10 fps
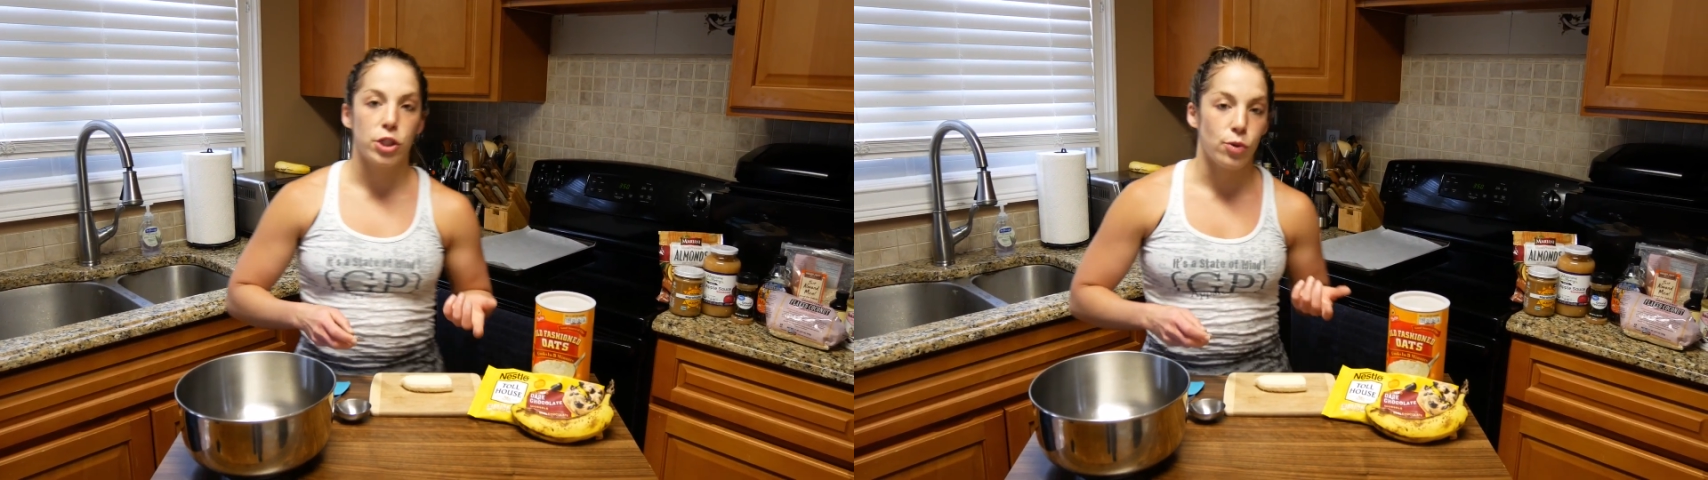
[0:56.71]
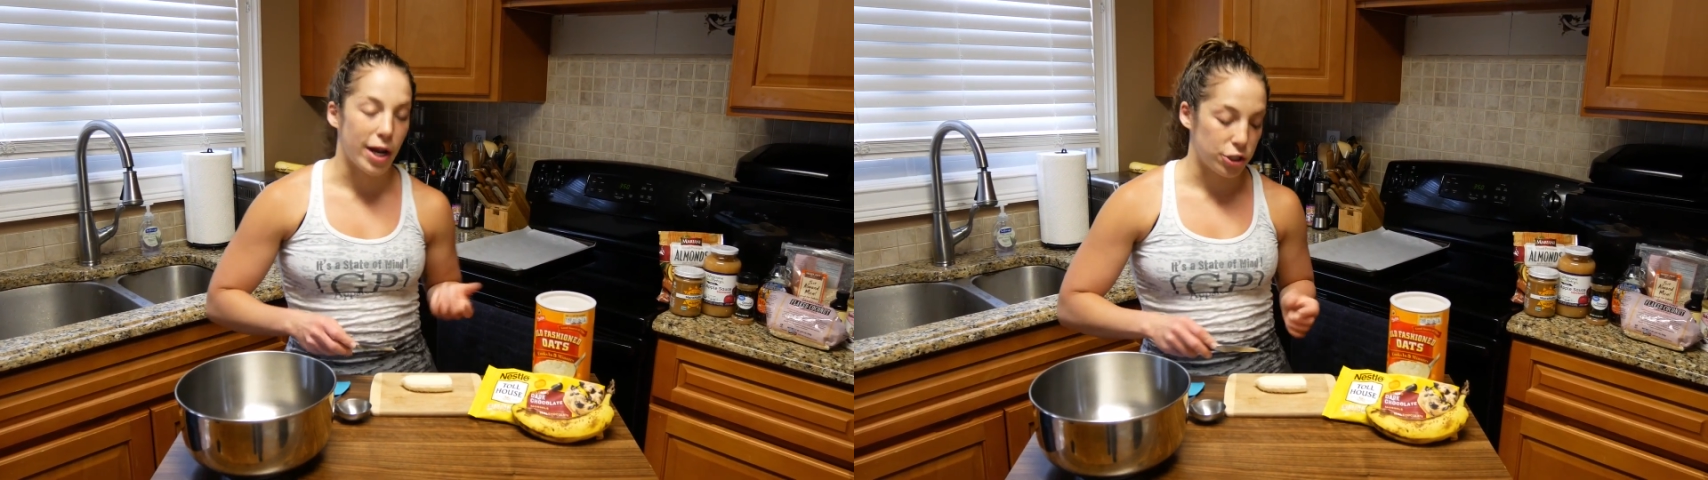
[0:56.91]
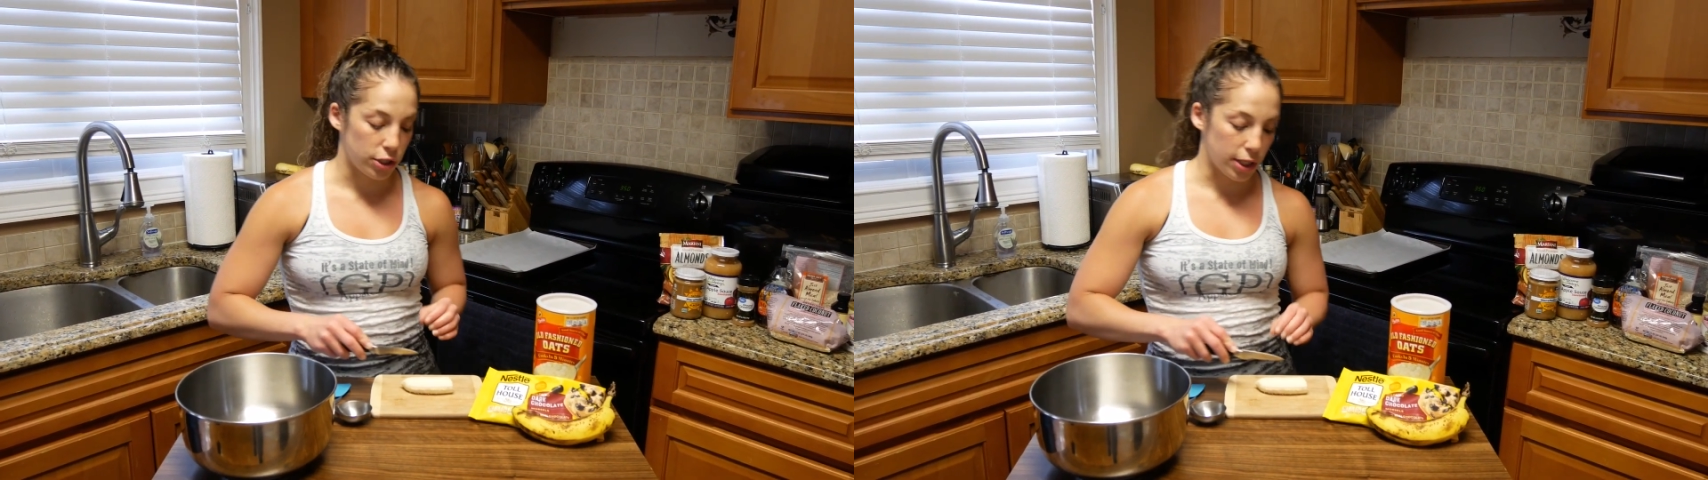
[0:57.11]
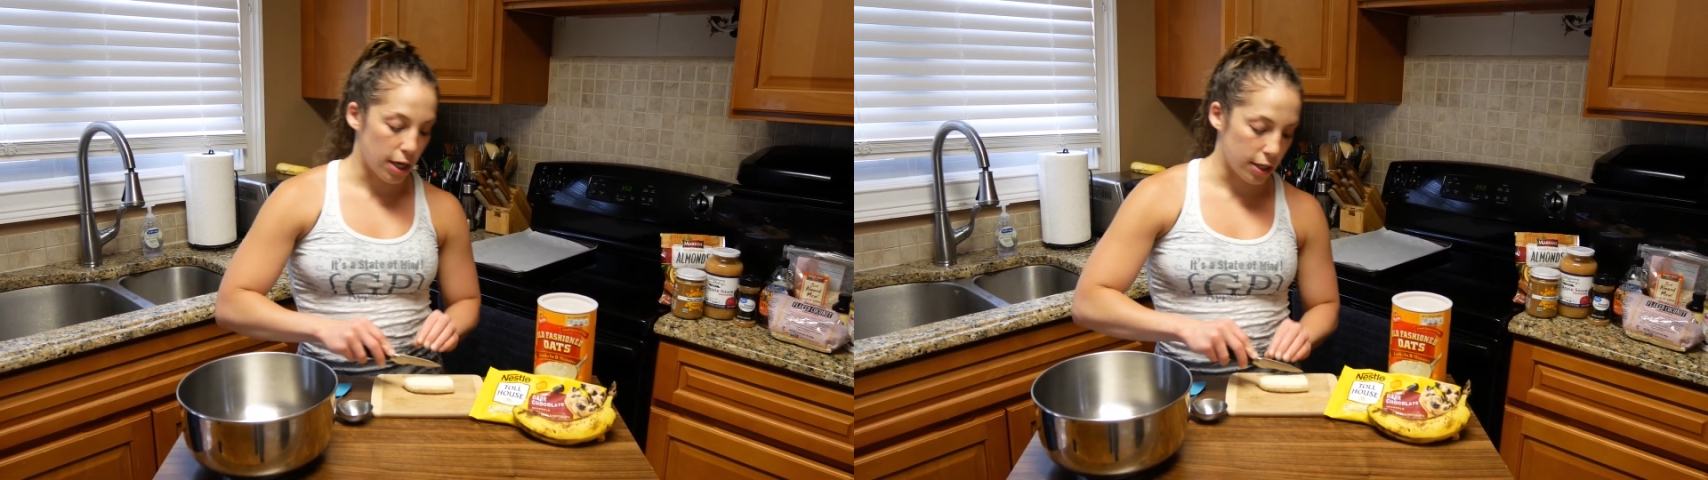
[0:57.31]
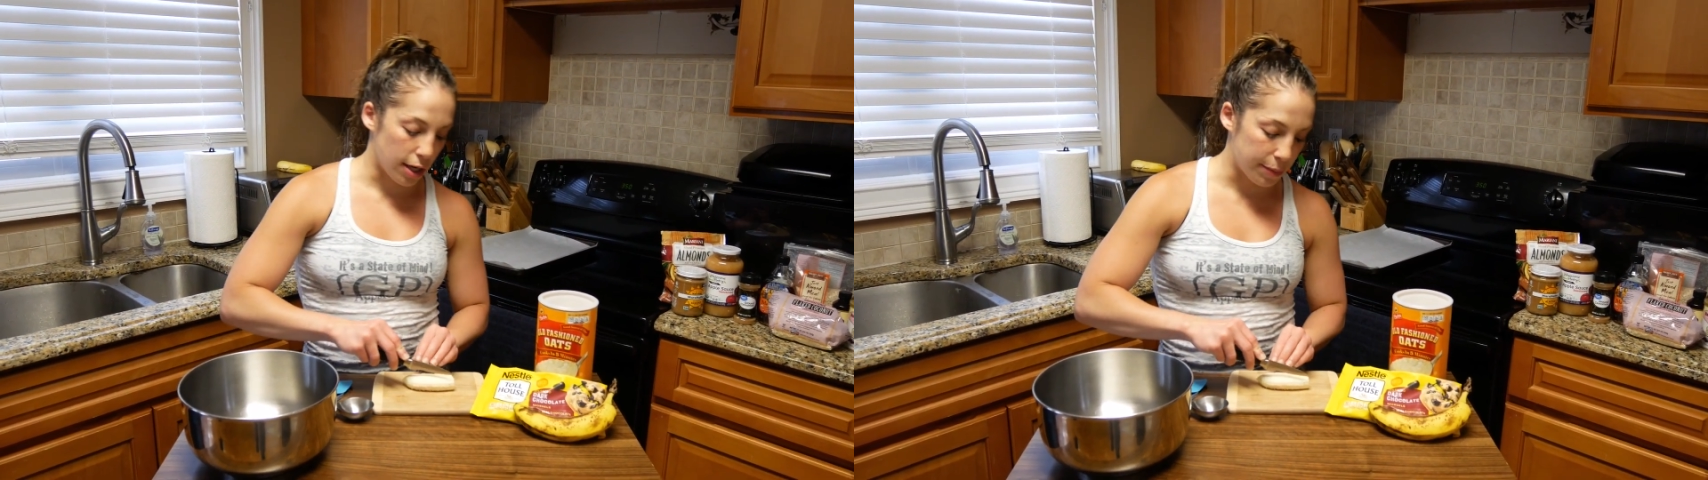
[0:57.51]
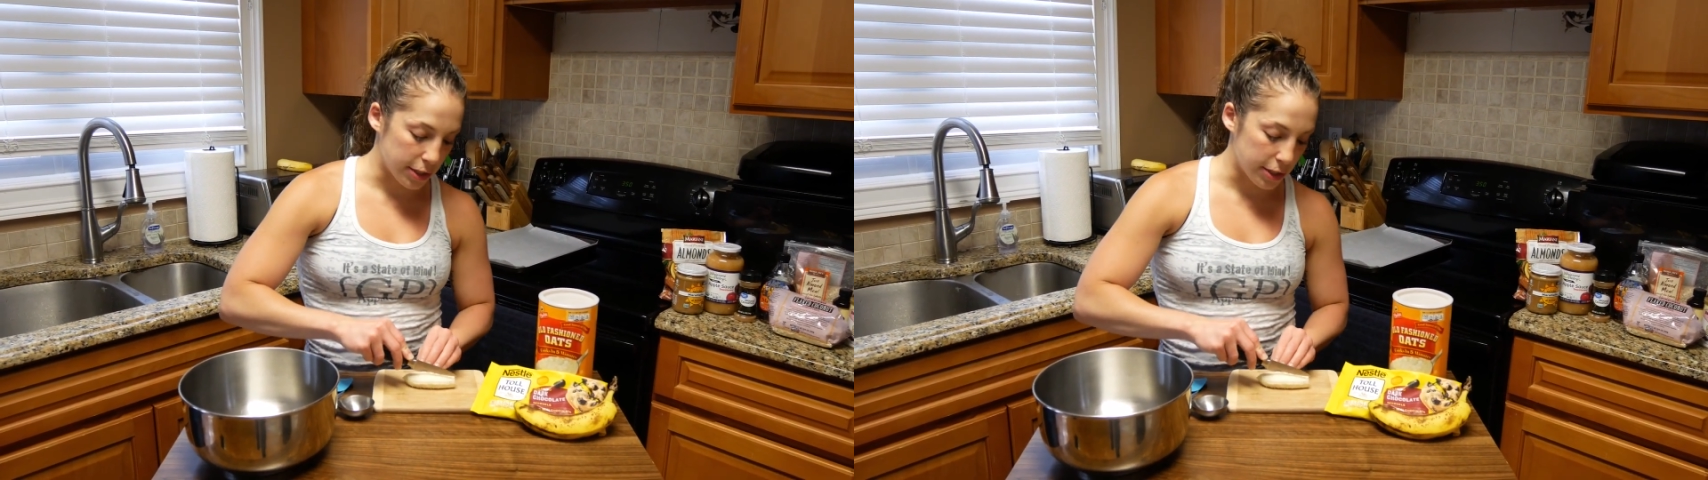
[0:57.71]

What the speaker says: to actually cut up